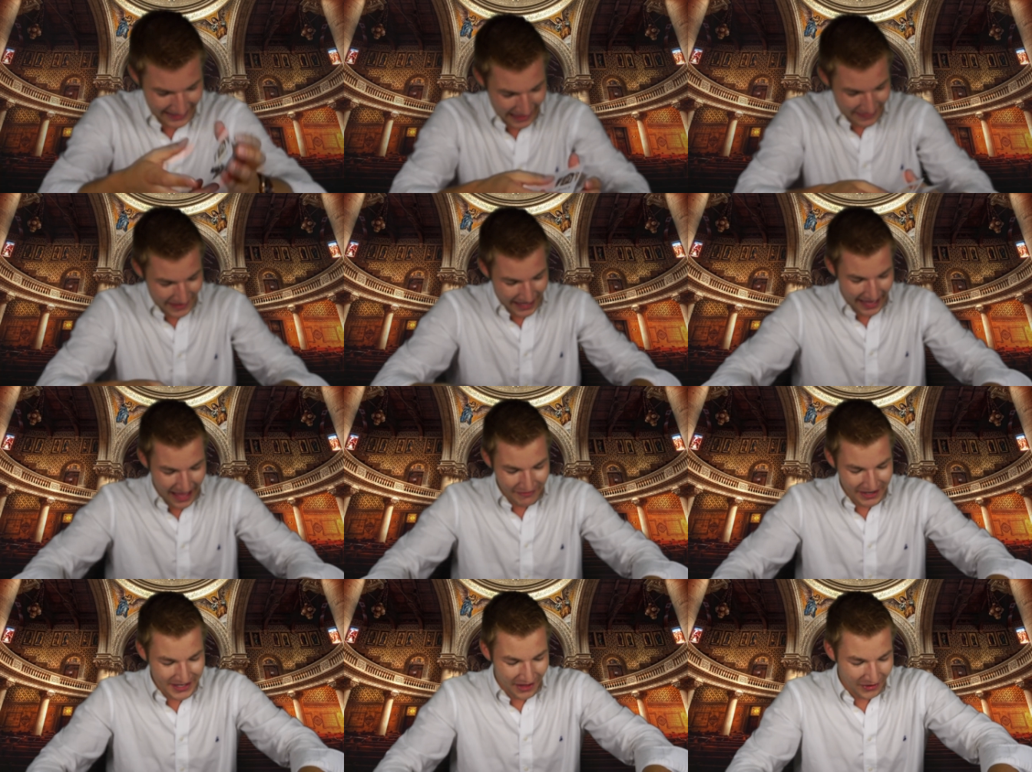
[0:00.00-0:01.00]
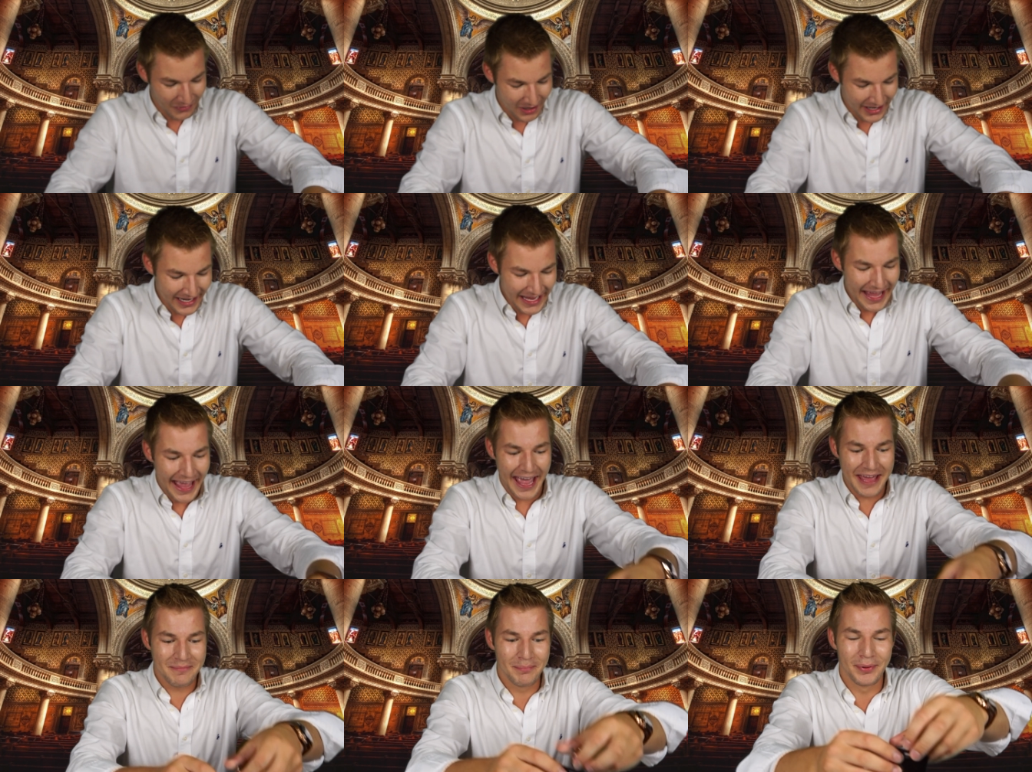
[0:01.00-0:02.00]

and then I have another one in